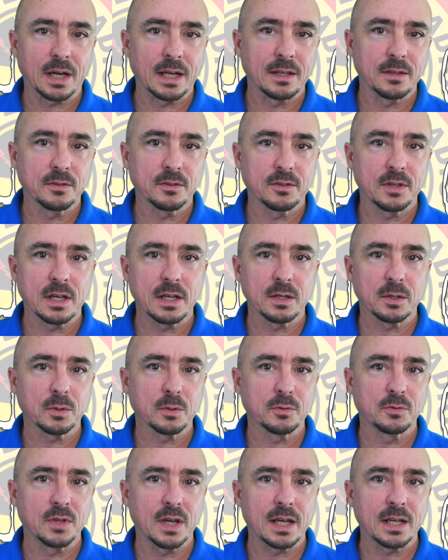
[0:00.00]
and
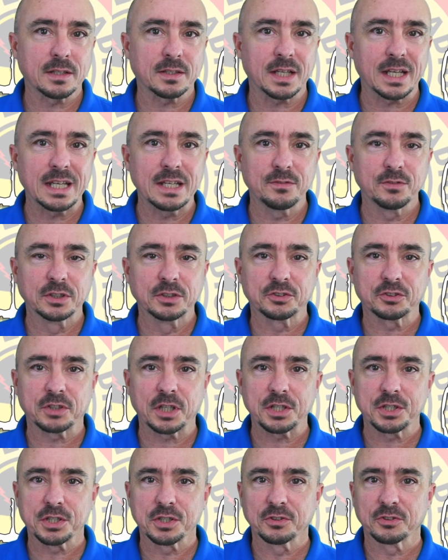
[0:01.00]
there that even
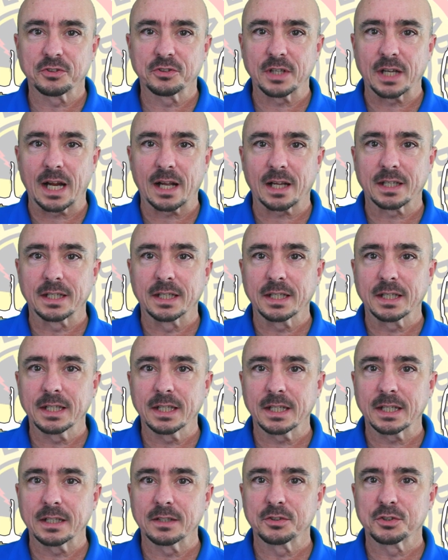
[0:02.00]
stations that I can
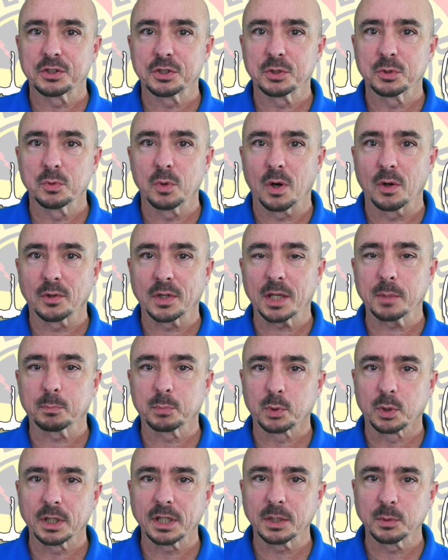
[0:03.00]
get into on a
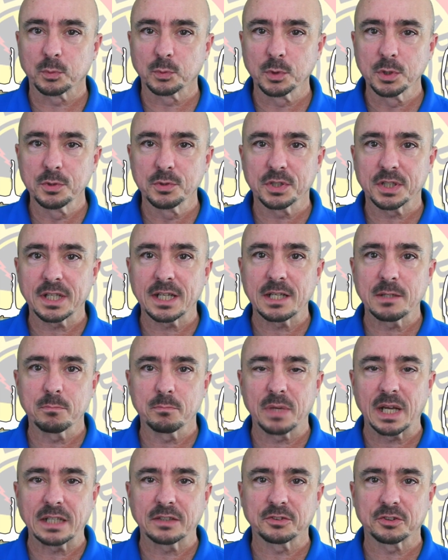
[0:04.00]
pretty routine
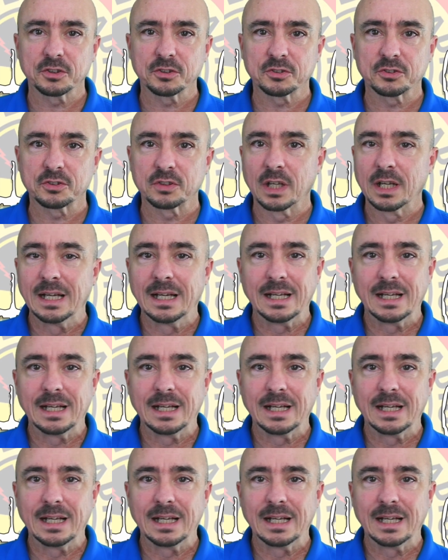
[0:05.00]
basis,